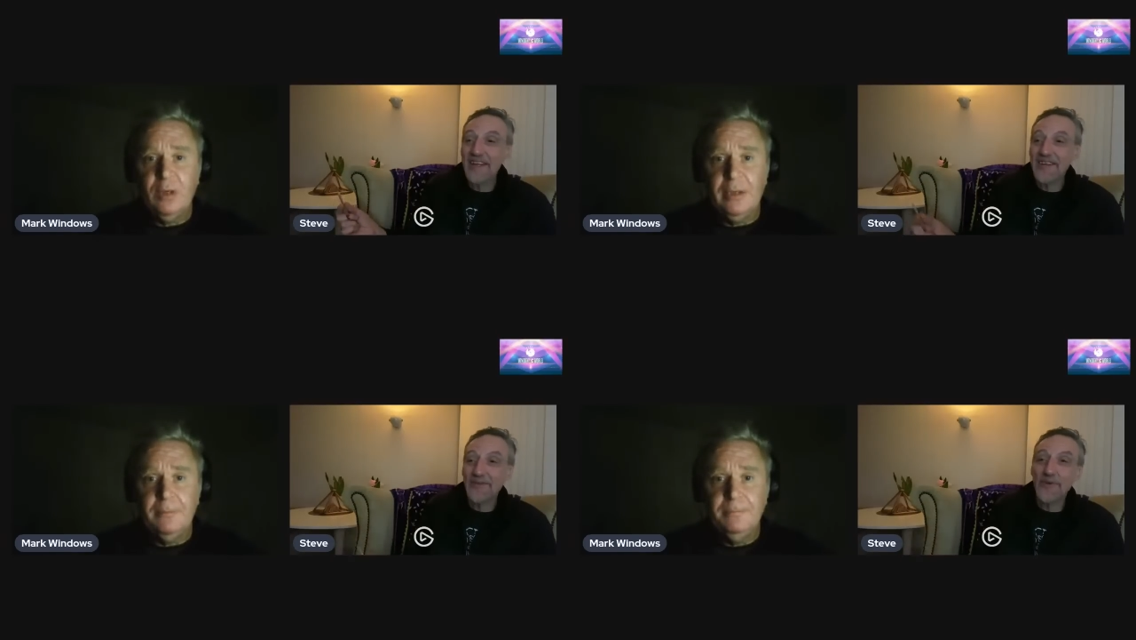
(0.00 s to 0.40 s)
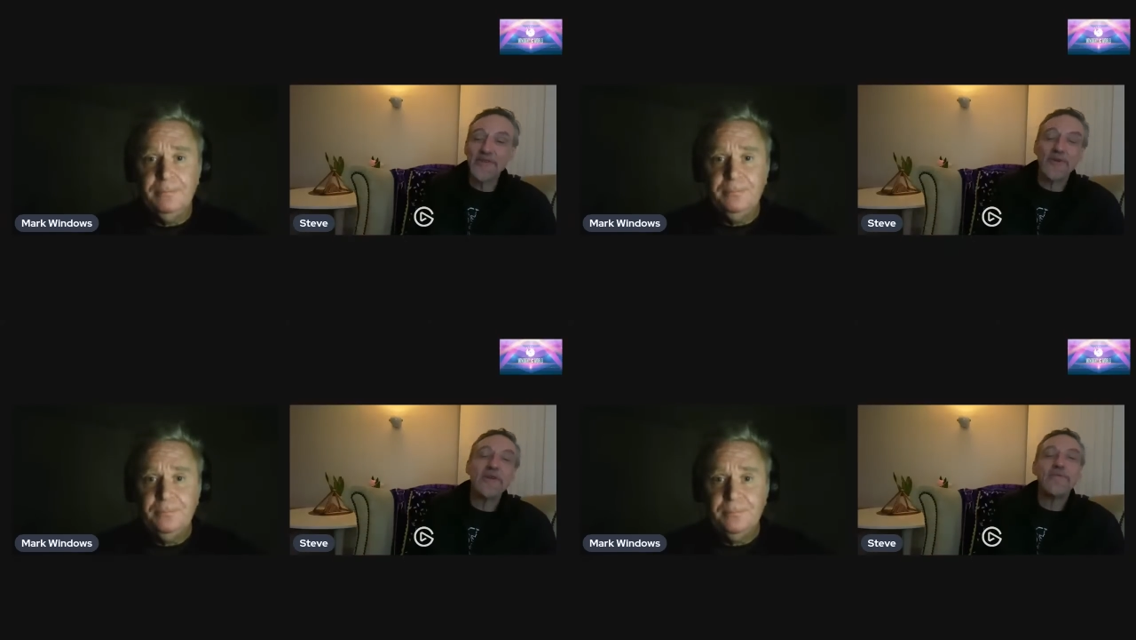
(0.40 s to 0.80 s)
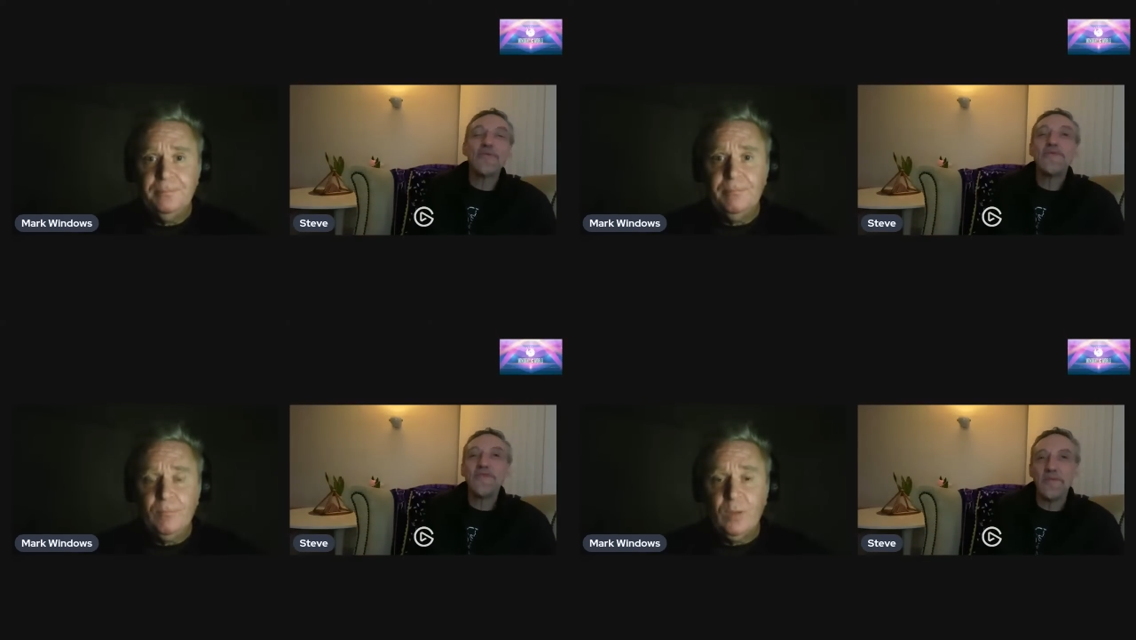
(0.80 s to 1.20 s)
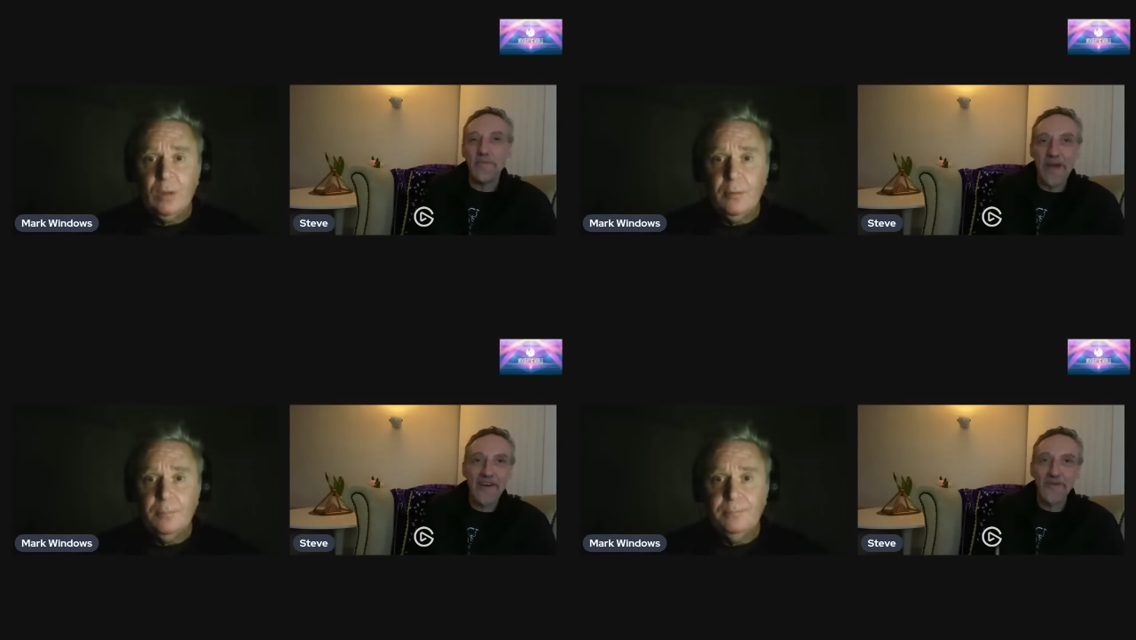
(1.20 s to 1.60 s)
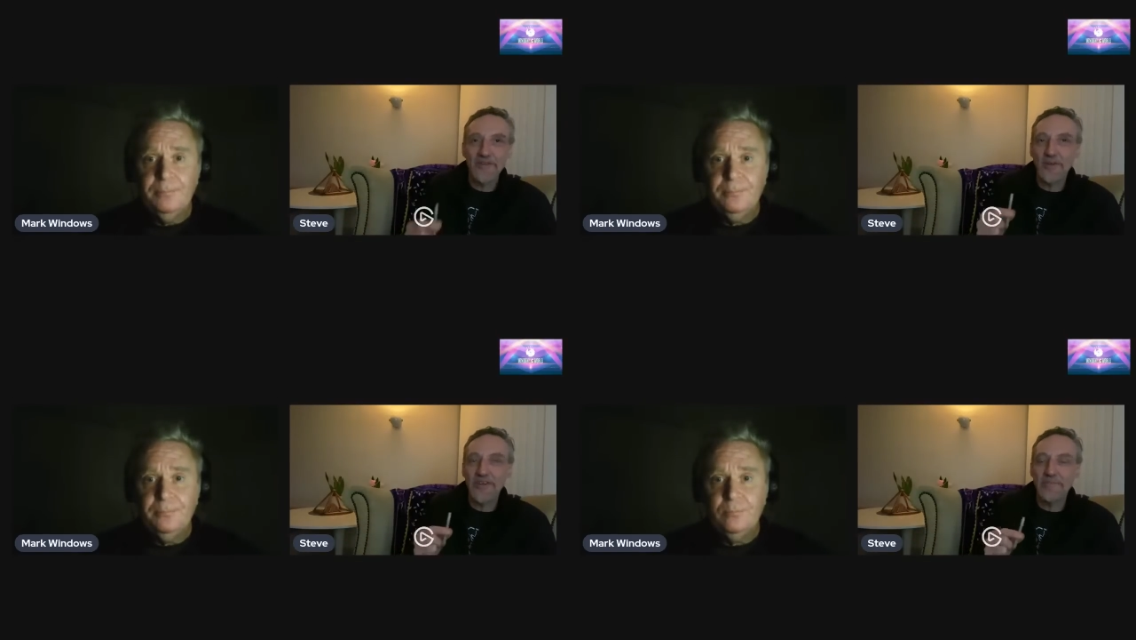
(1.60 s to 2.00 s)
Speaker 1: We've already proven
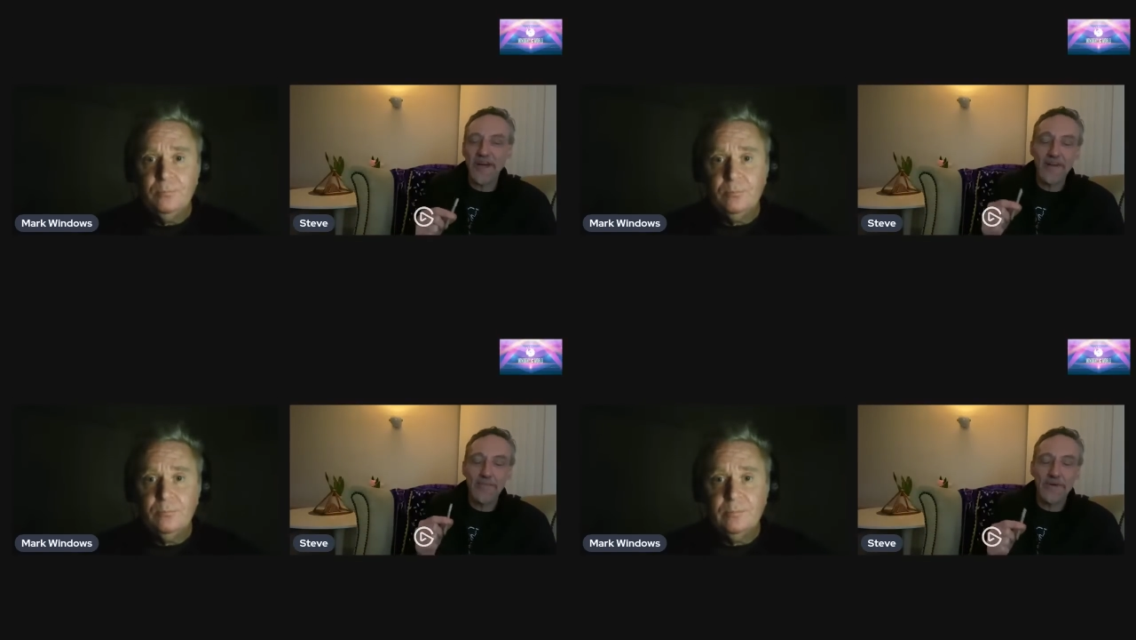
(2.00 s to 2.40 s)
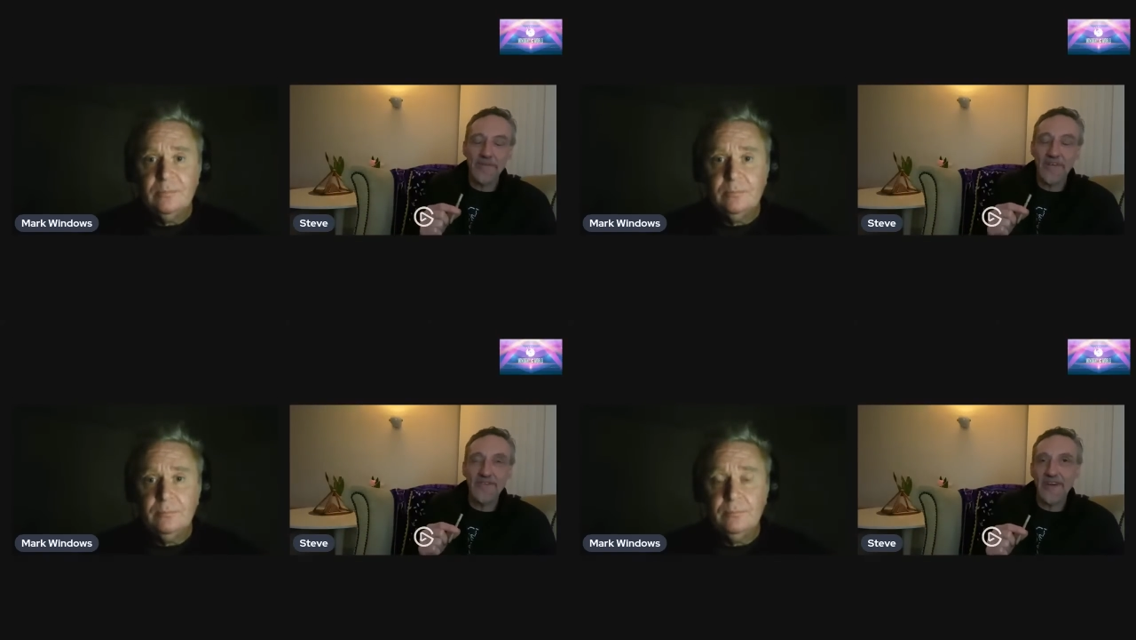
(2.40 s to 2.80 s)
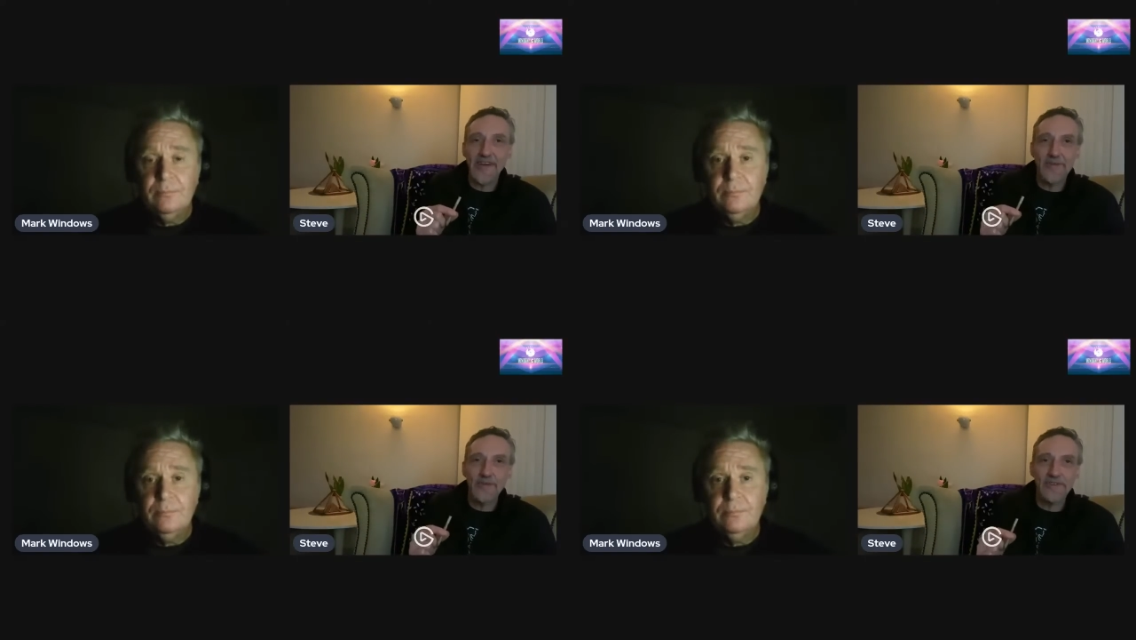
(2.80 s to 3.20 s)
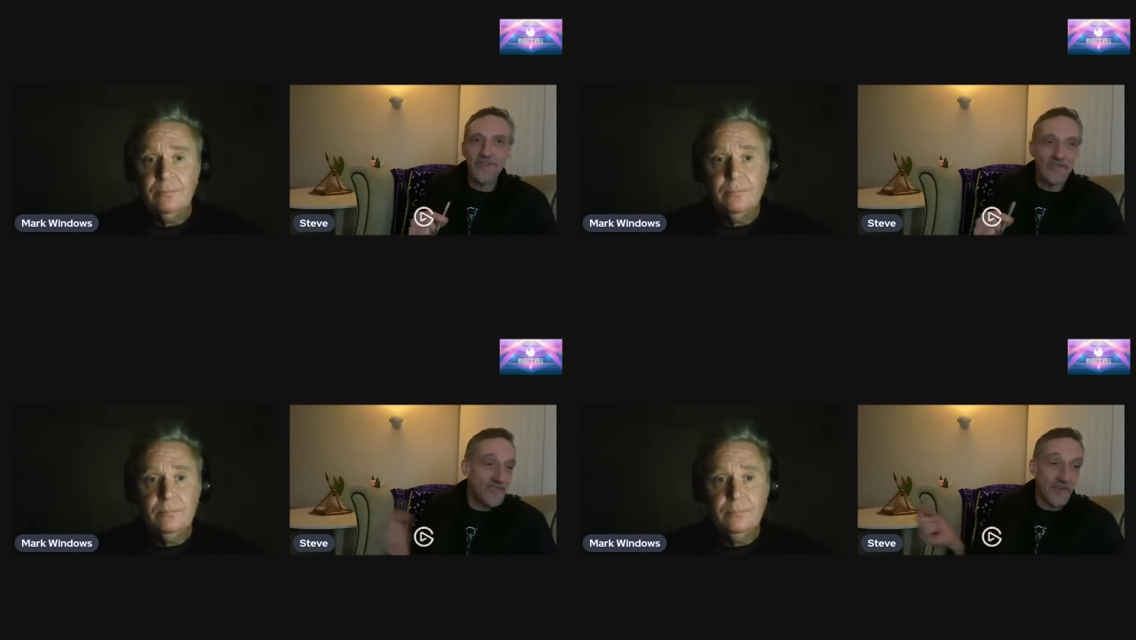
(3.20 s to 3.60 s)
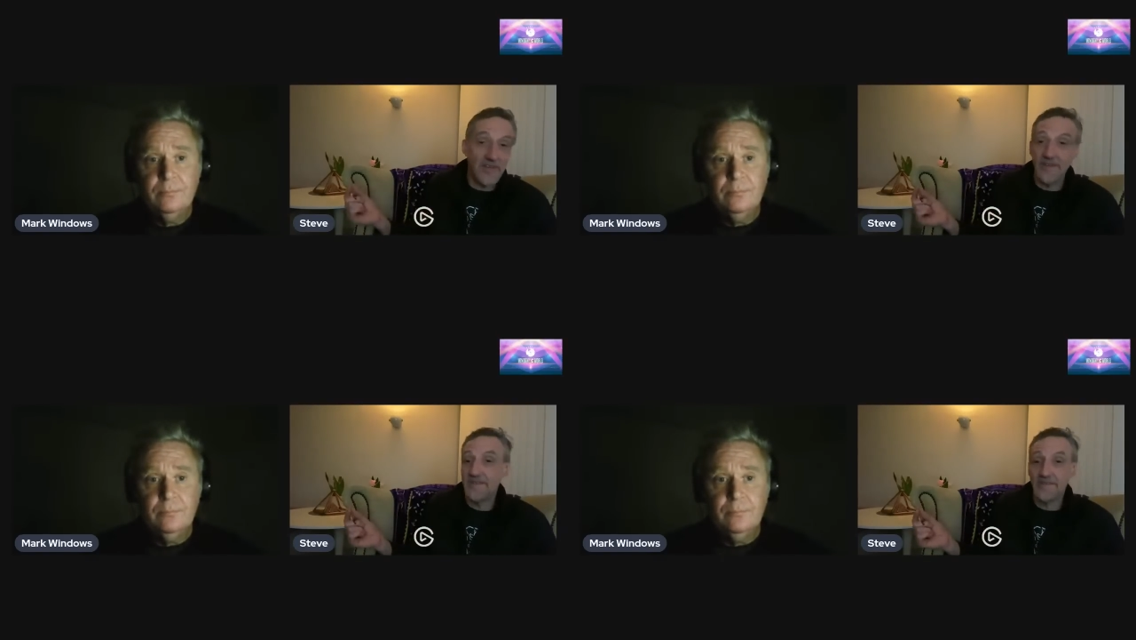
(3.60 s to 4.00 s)
battering, trying to batter people over the head with stuff's not
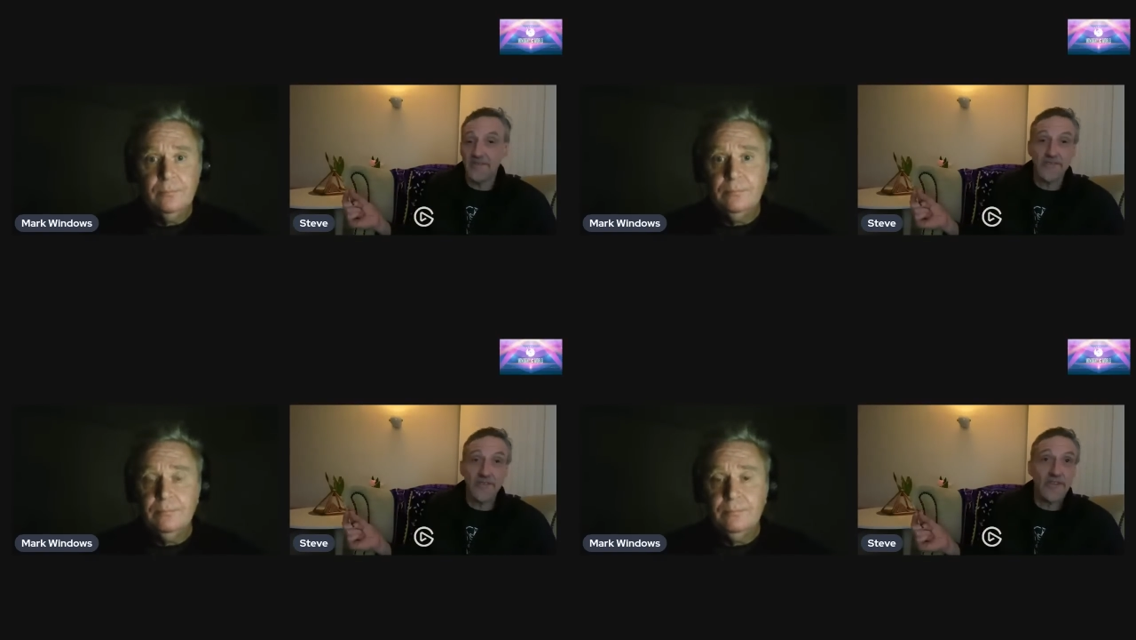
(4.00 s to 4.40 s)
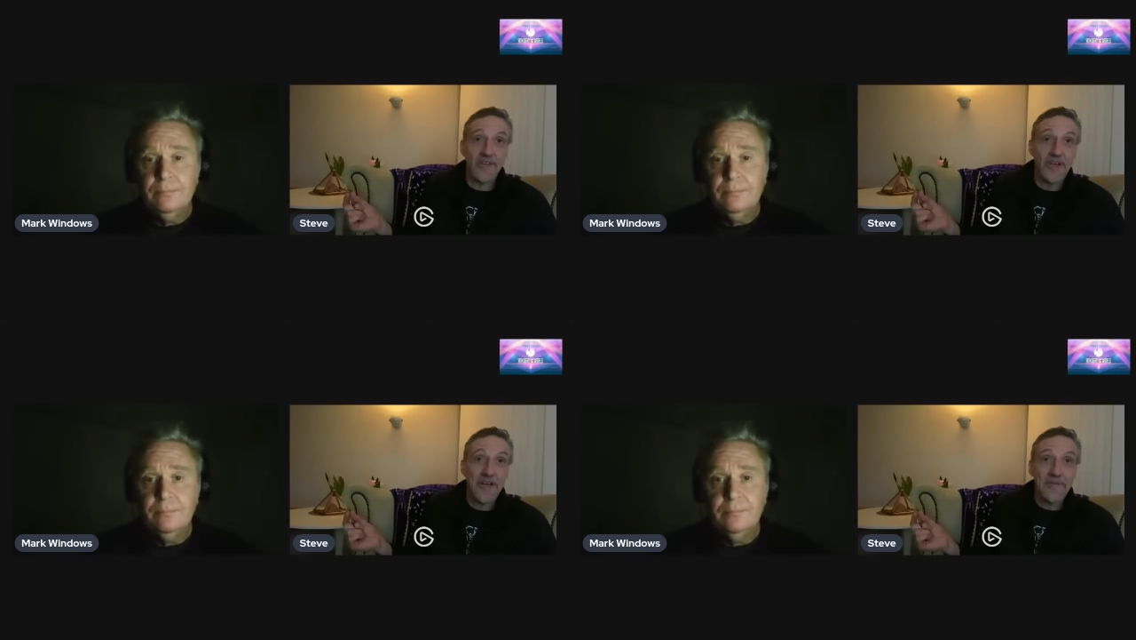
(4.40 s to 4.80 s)
going to. It's not going to.